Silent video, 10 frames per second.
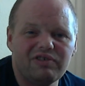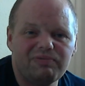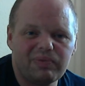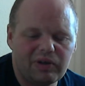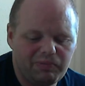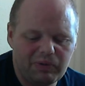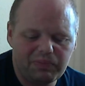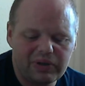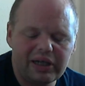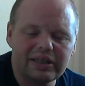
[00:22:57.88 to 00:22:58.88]
been
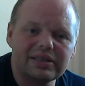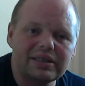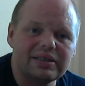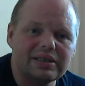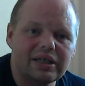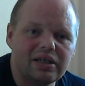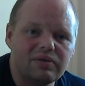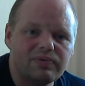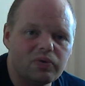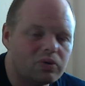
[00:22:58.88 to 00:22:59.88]
playing since
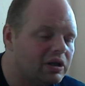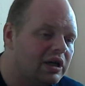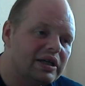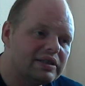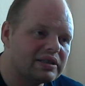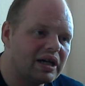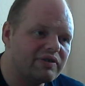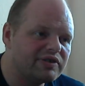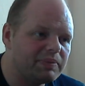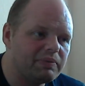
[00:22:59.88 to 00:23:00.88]
'84. Zaf's
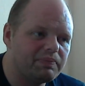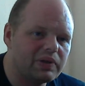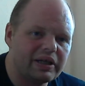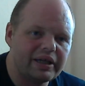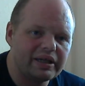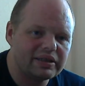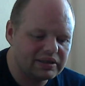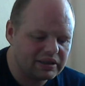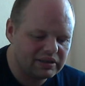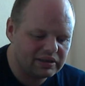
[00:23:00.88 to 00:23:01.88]
been playing
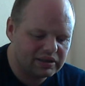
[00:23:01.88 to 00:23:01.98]
since the